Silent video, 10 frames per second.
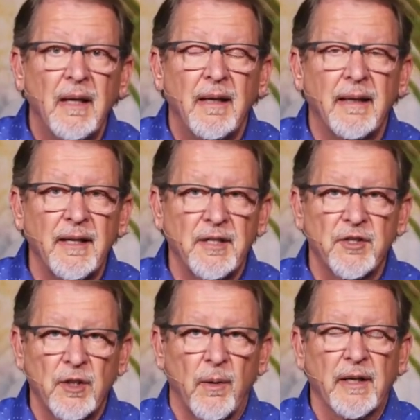and as
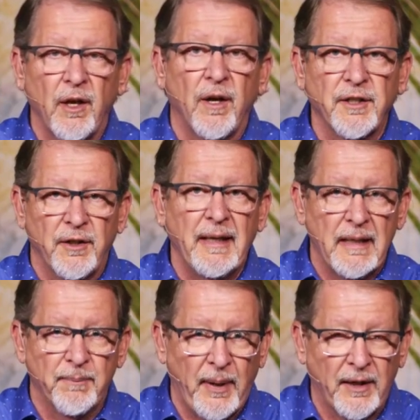it's going along, you're
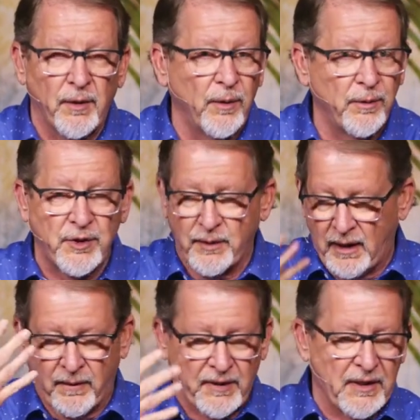hitting potholes,
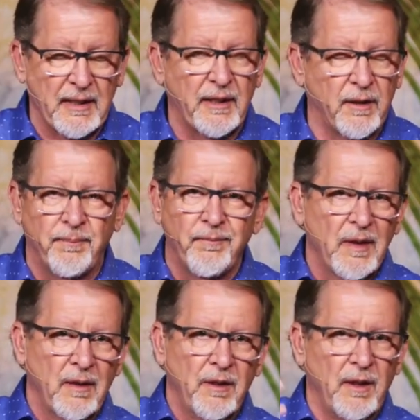obviously,
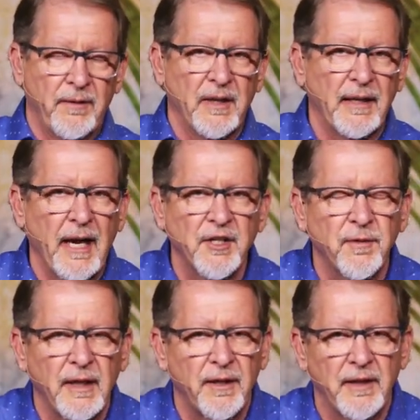you live in a
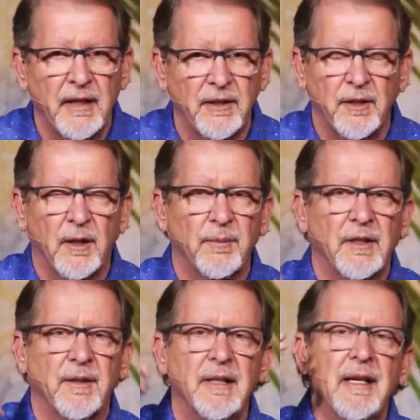Nashville area, you're
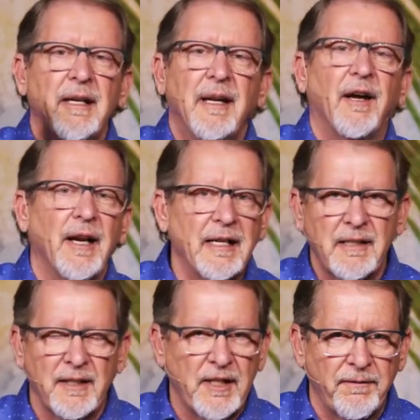on
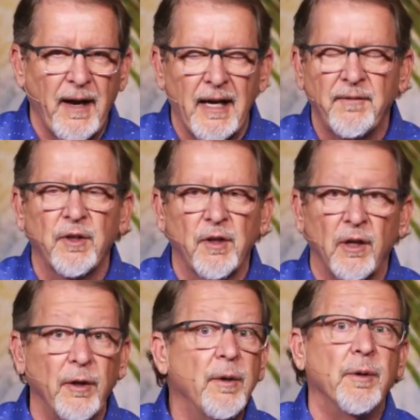I-65, you're
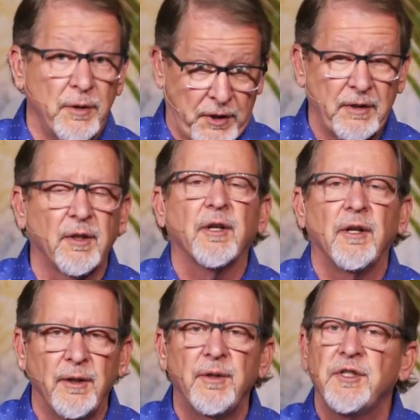going to
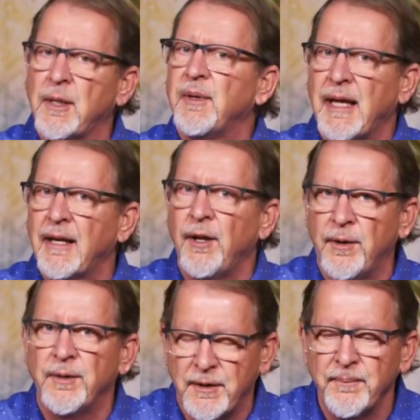lose some of that
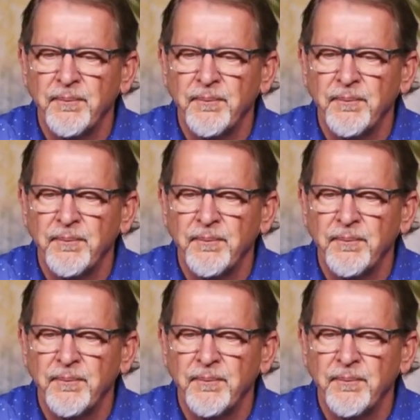load.